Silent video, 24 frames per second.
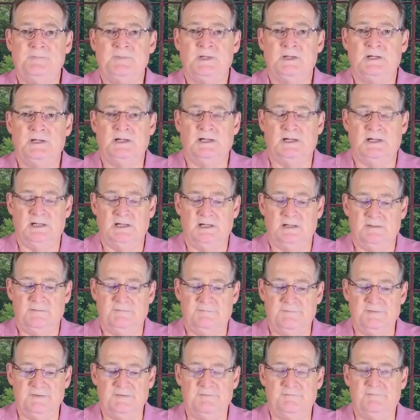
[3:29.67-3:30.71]
Uh,
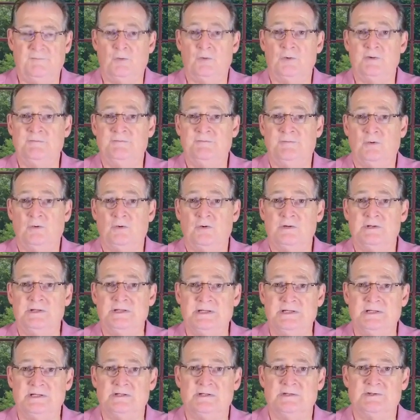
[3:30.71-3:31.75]
44
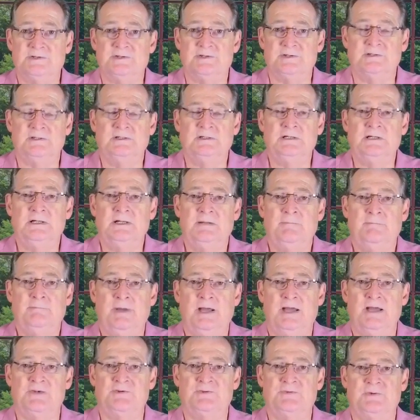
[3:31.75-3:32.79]
years
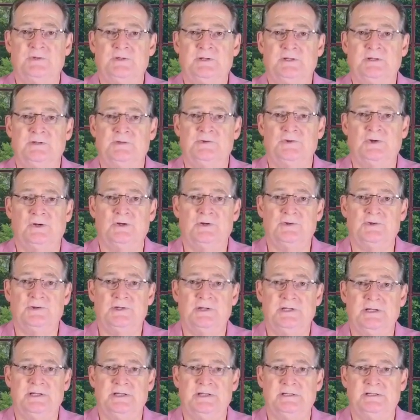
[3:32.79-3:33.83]
pastoring the church
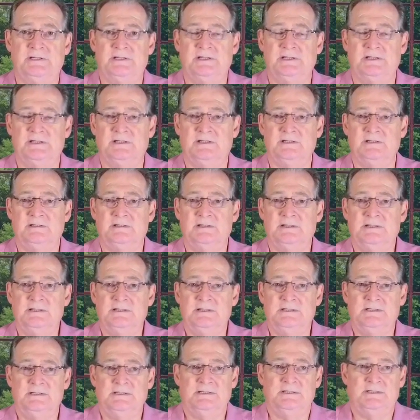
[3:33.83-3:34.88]
in uh,
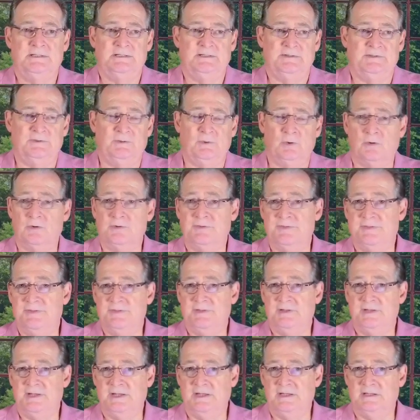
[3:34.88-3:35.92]

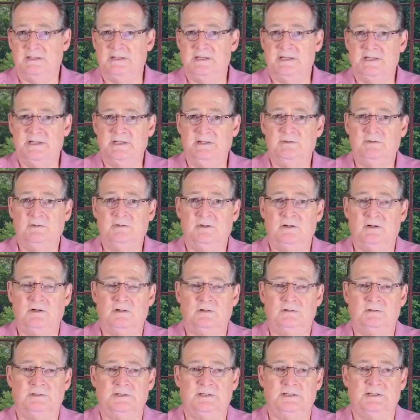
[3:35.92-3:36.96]
North LA
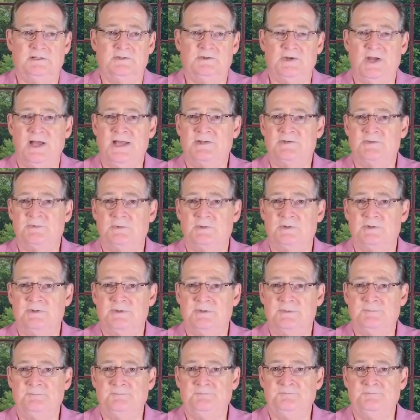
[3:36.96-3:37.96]
called uh, Chatsworth,